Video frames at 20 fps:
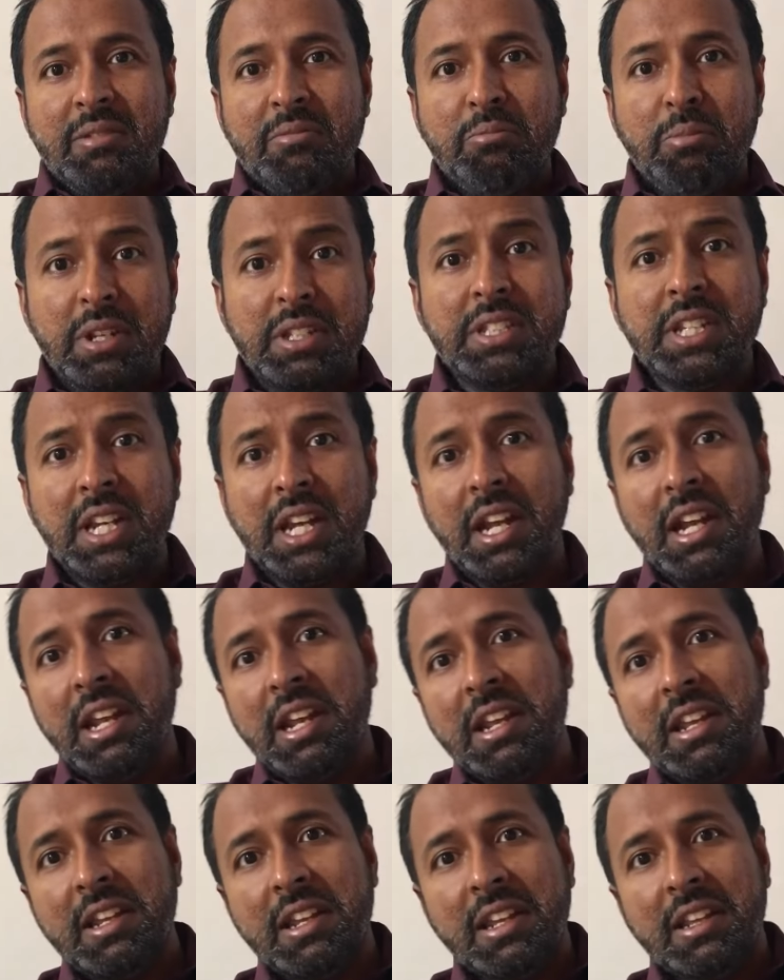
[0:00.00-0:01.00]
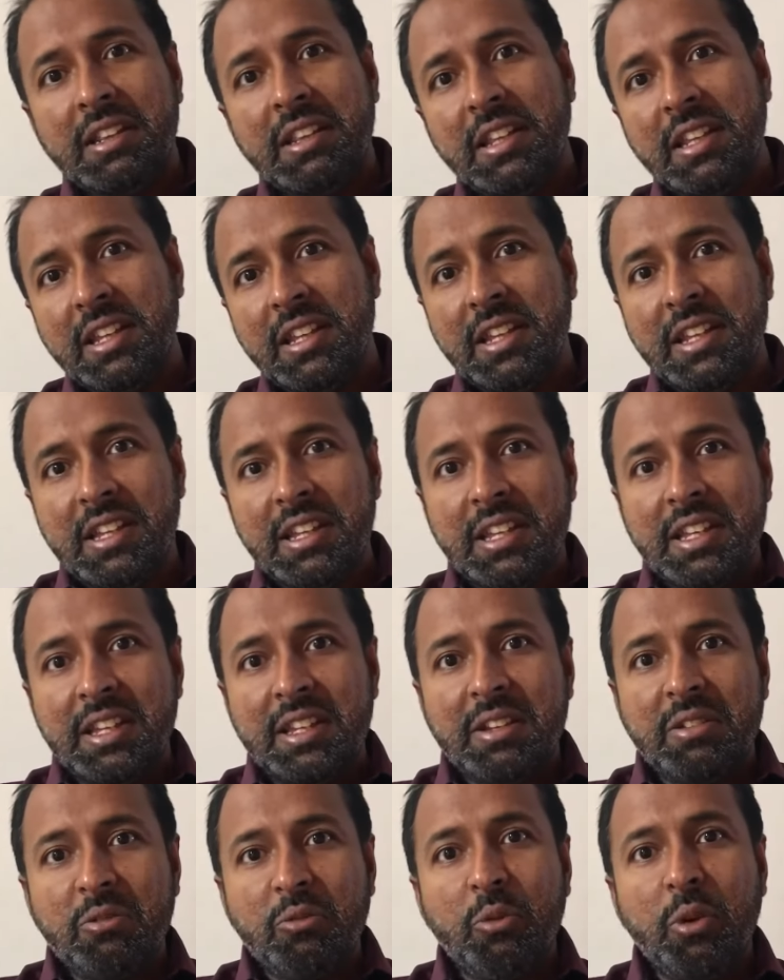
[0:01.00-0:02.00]
Basically,
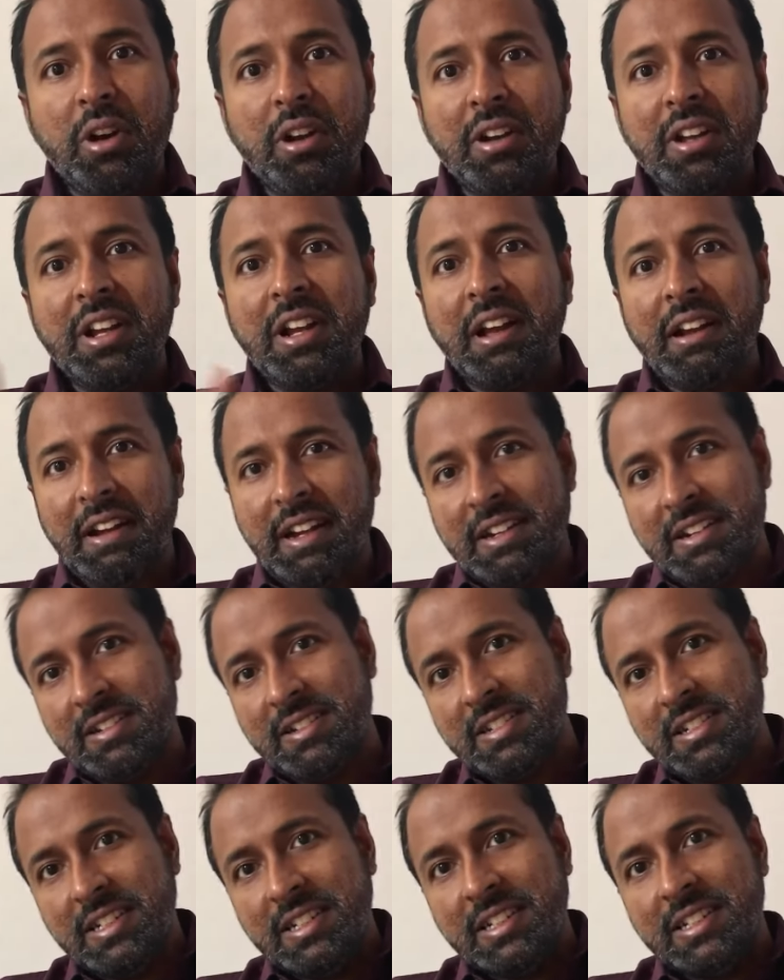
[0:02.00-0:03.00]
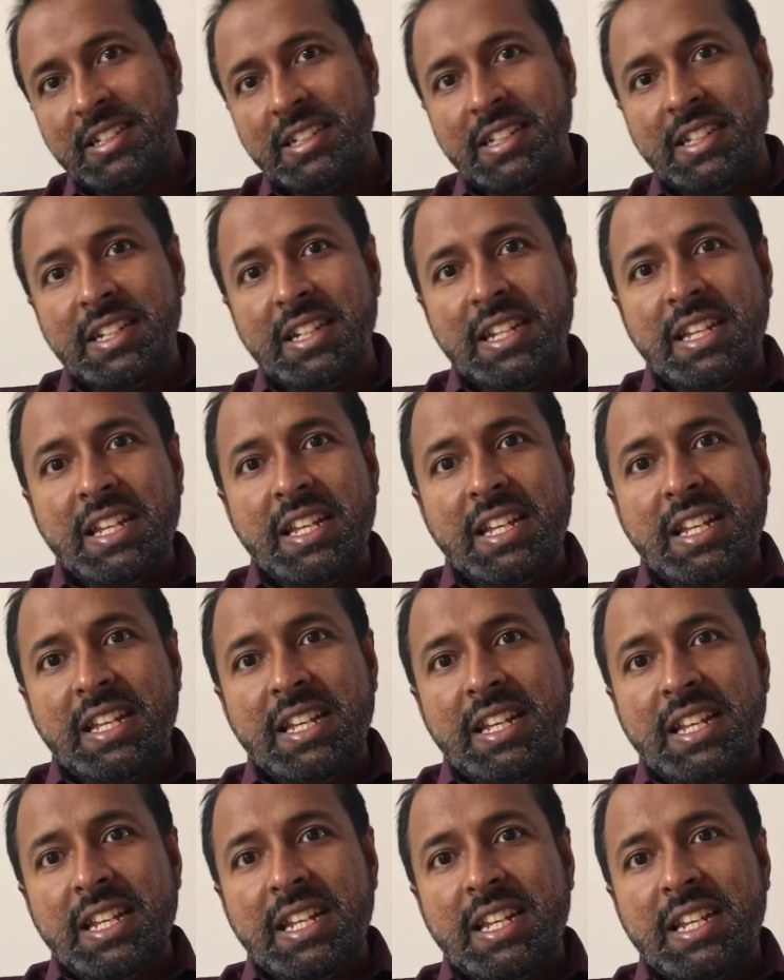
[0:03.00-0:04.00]
the word current
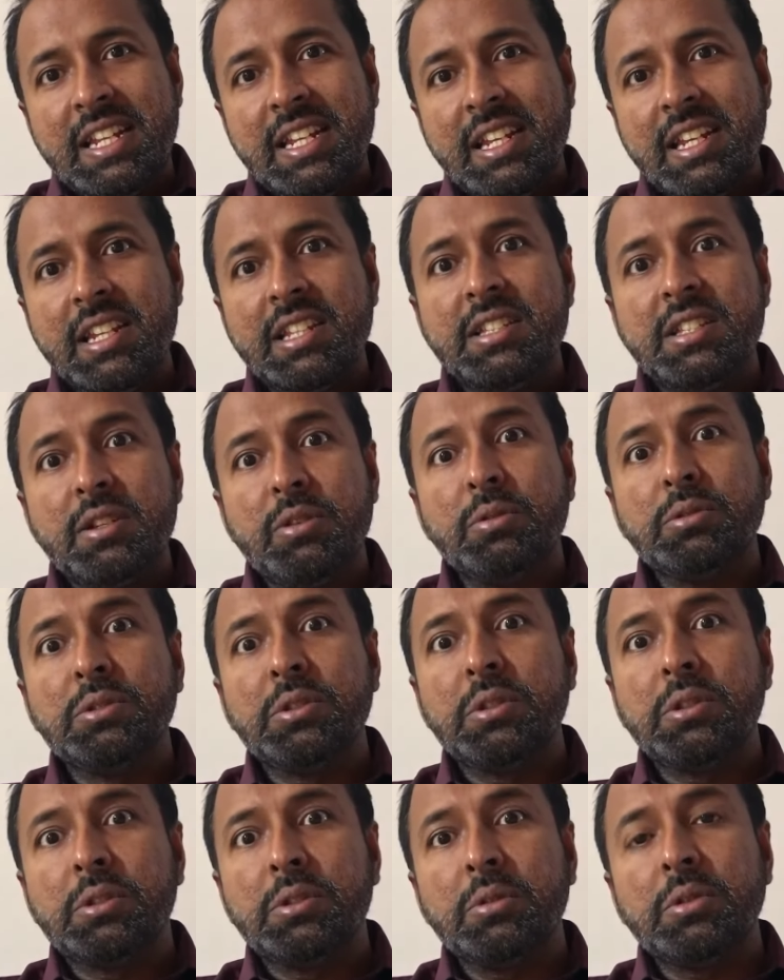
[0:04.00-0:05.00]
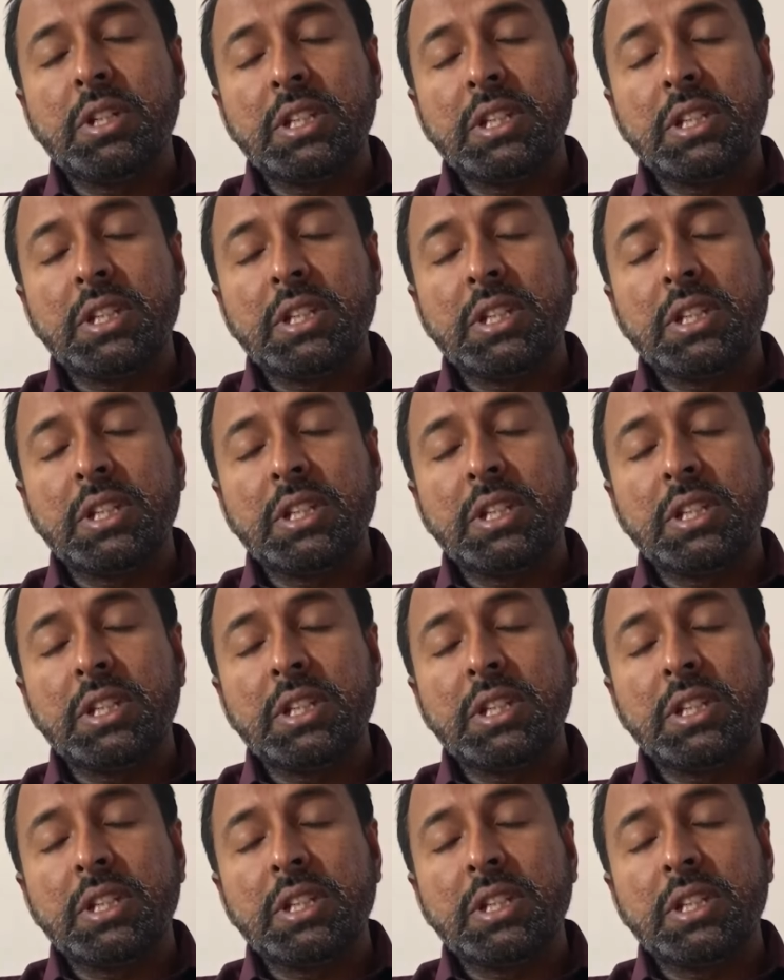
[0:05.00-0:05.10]
is used to